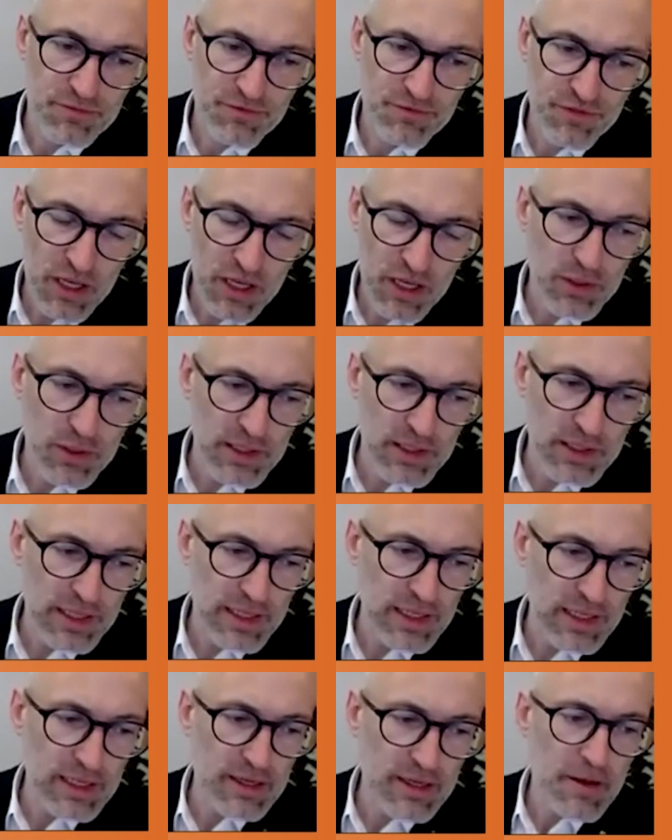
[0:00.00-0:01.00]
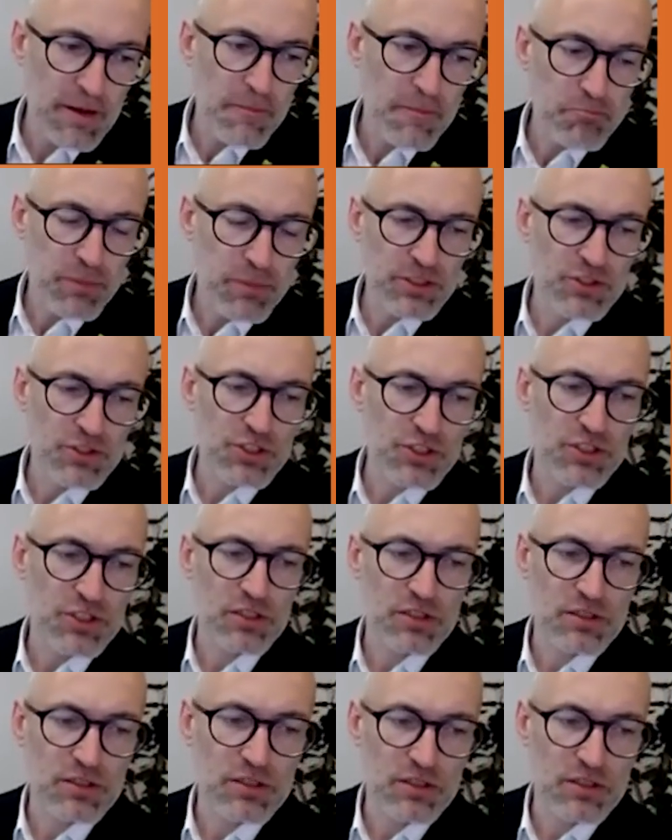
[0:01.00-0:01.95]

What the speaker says: frequently mentioned